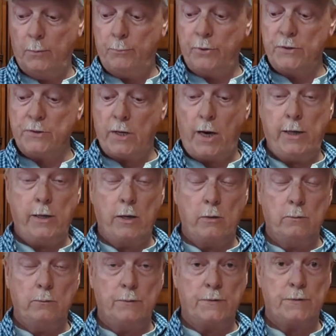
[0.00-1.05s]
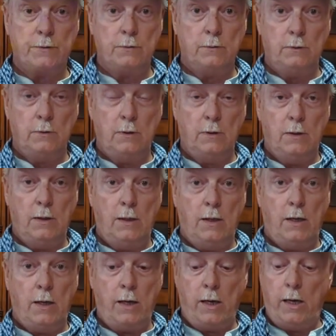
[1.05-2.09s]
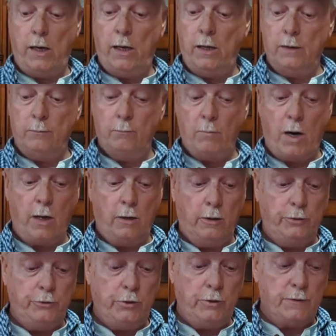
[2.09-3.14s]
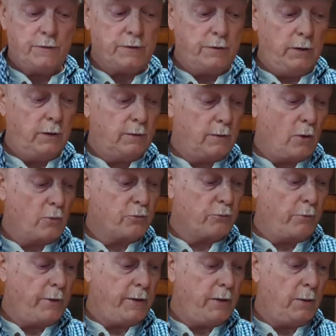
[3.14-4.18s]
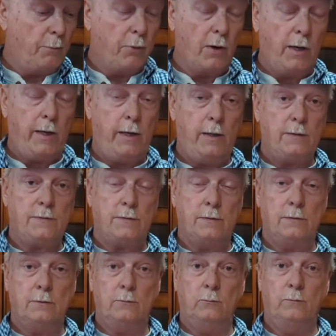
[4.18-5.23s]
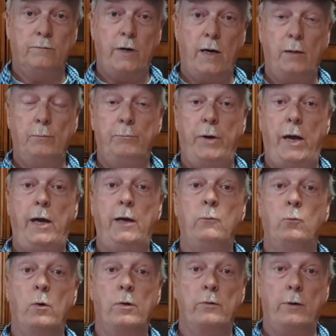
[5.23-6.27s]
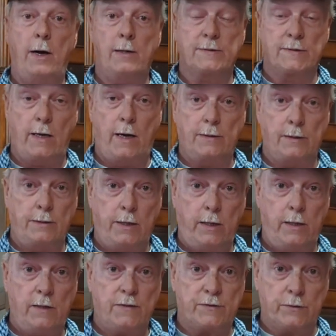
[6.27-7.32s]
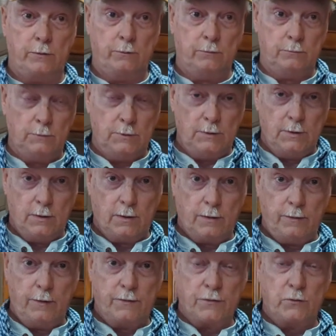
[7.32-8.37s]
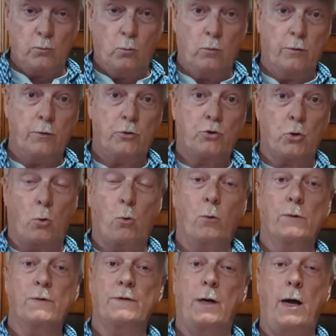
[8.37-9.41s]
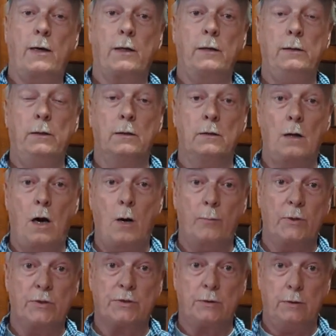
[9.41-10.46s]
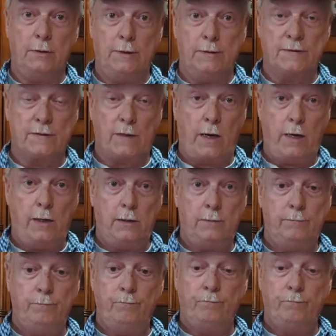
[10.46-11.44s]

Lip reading: potatoes and my onions, getting those ready to plant. We've got bad weather outside today, so this is one of the chores that I can get accomplished inside.